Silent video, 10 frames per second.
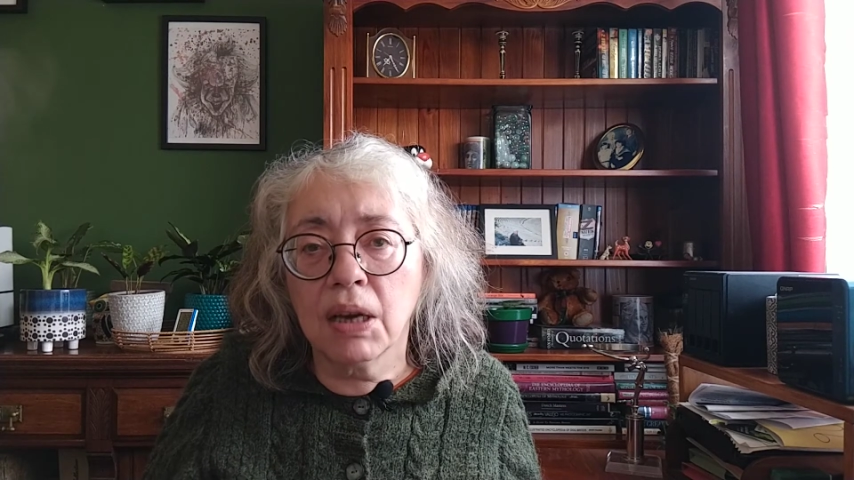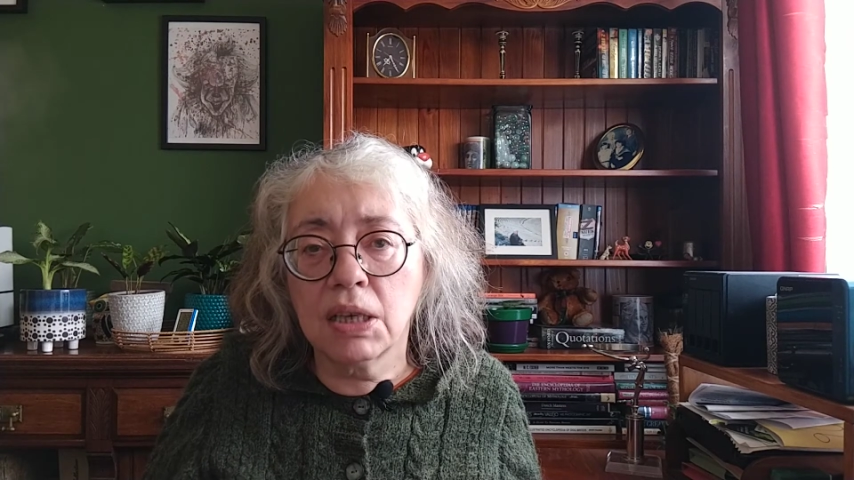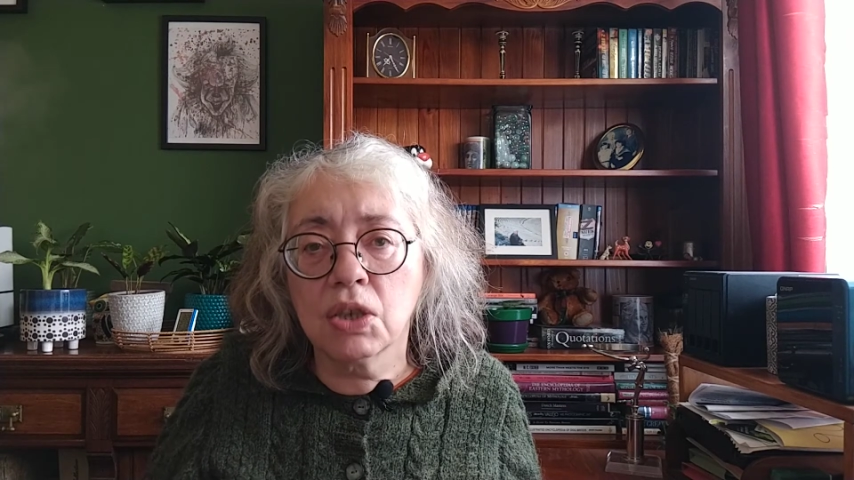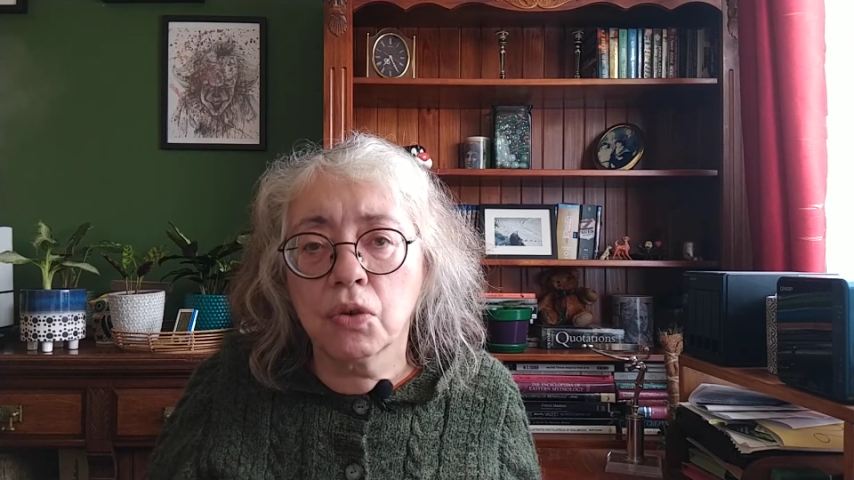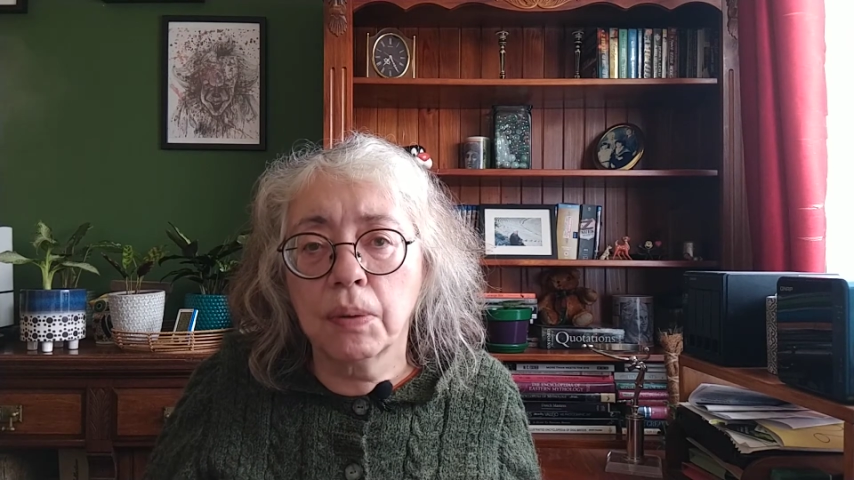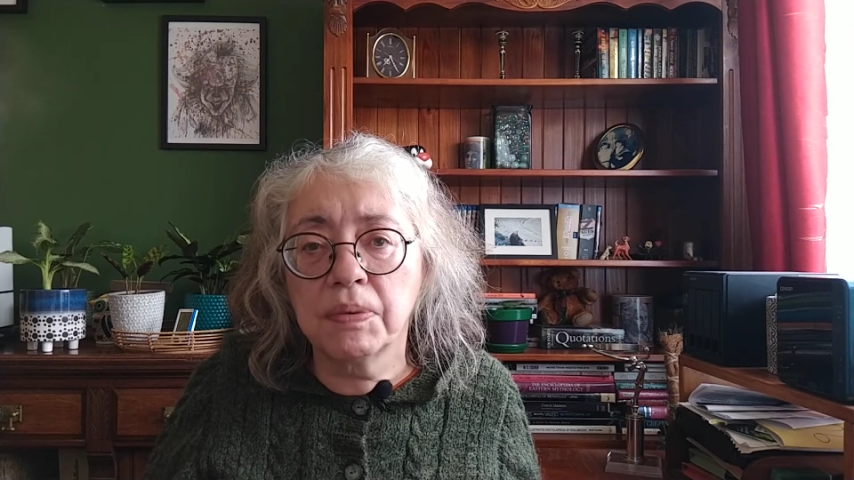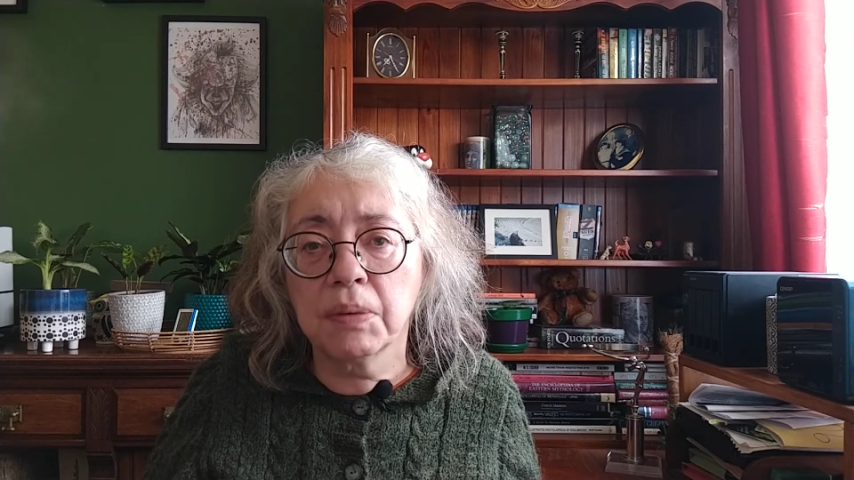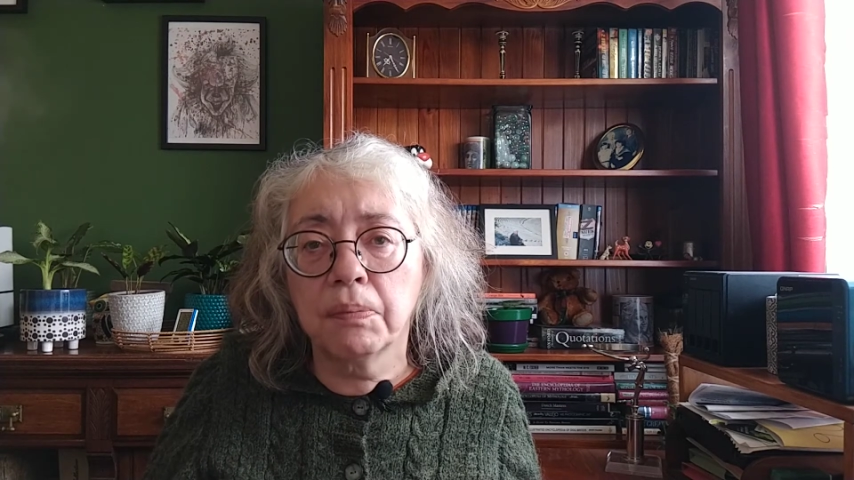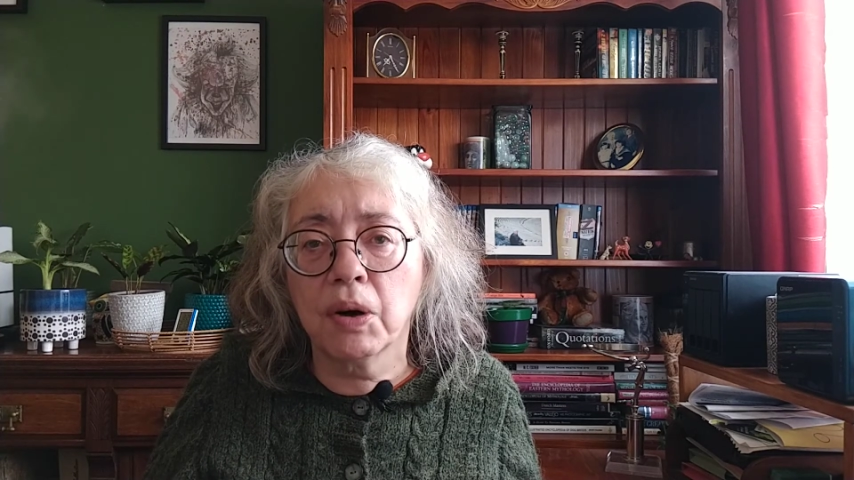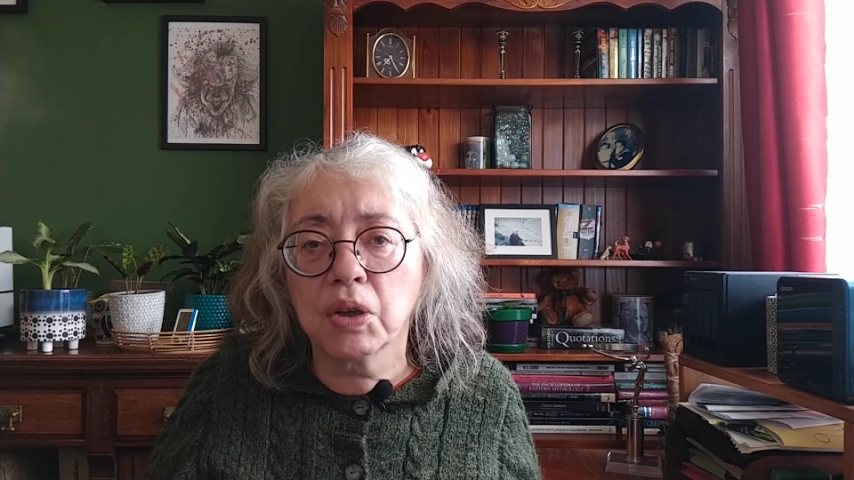
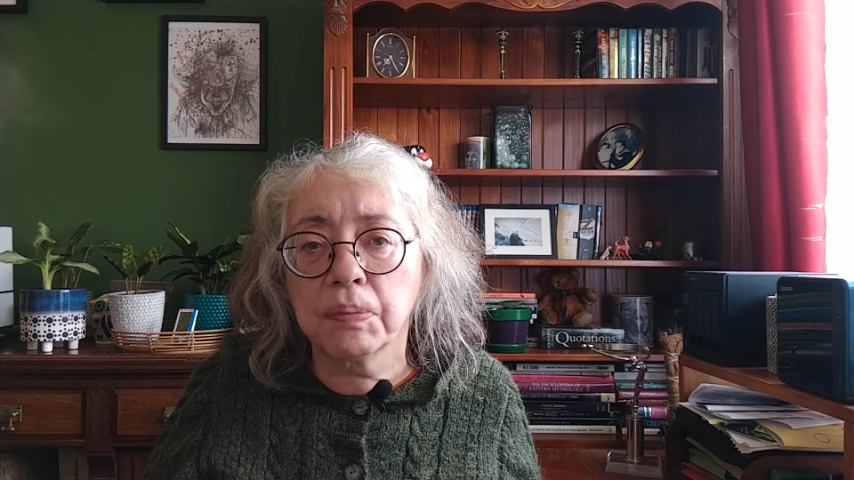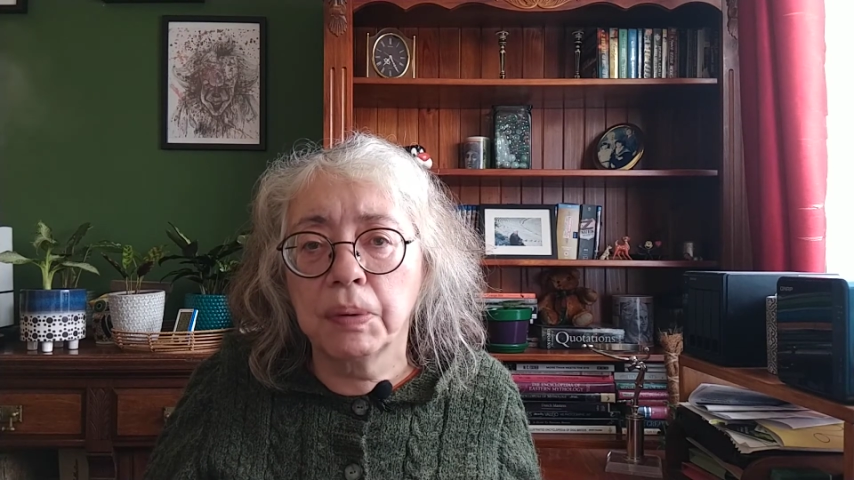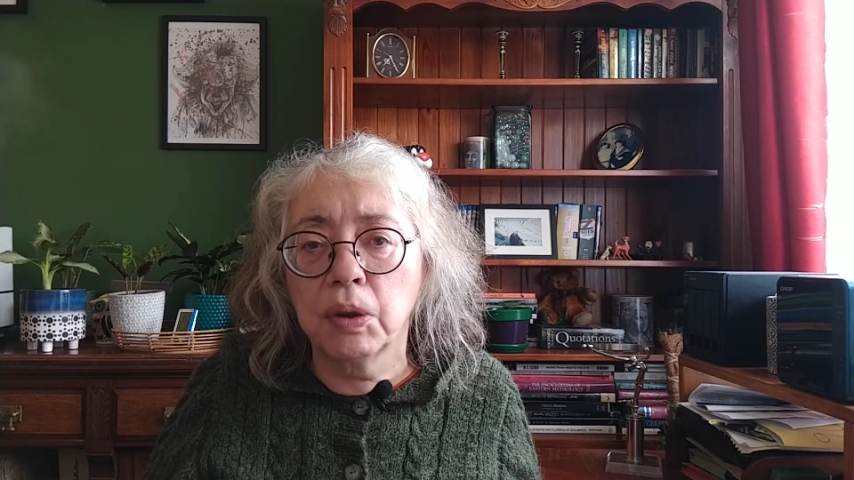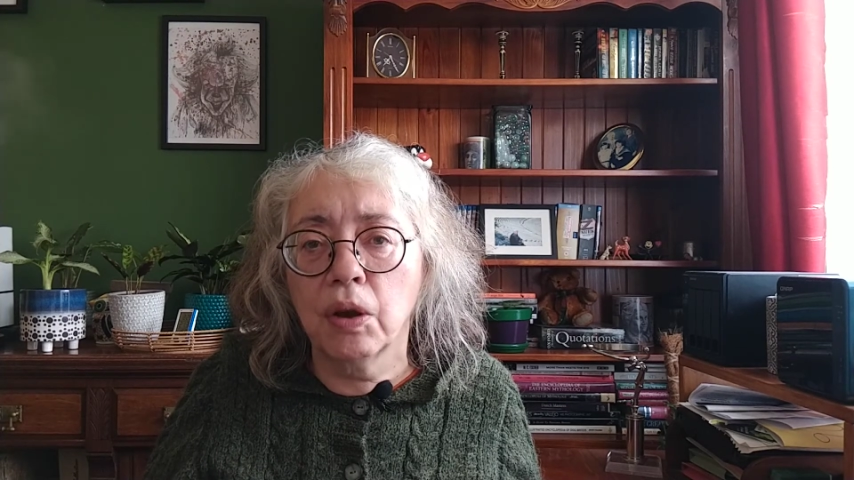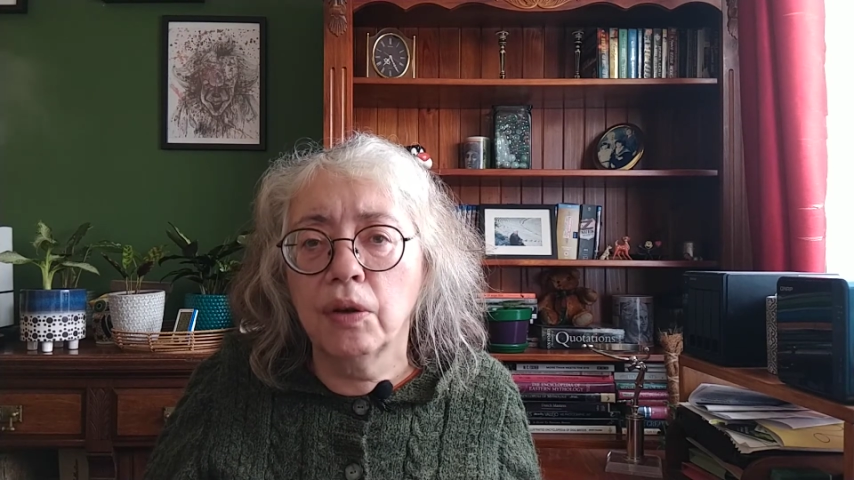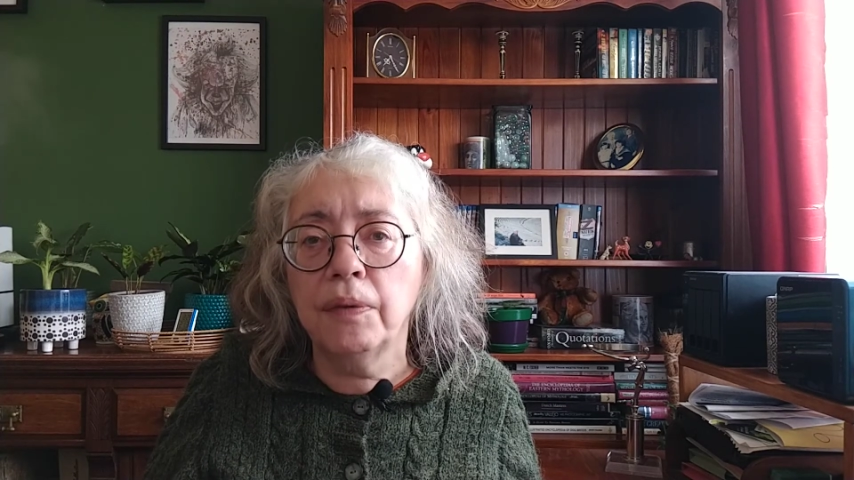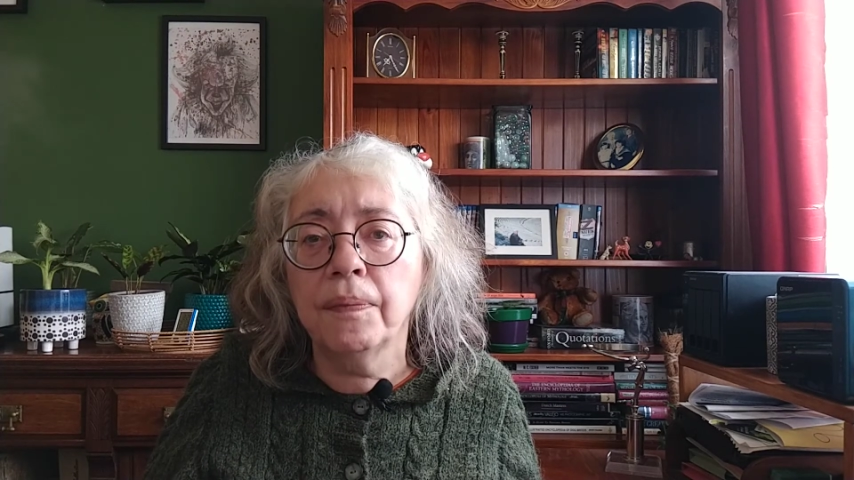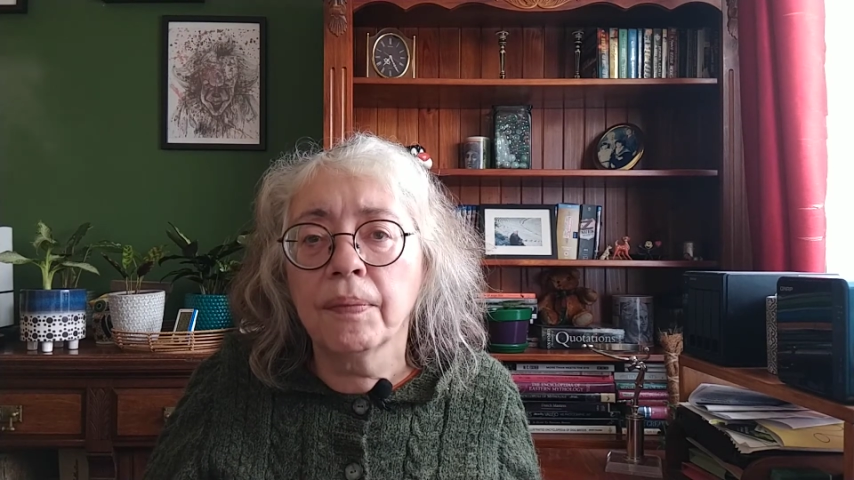description box below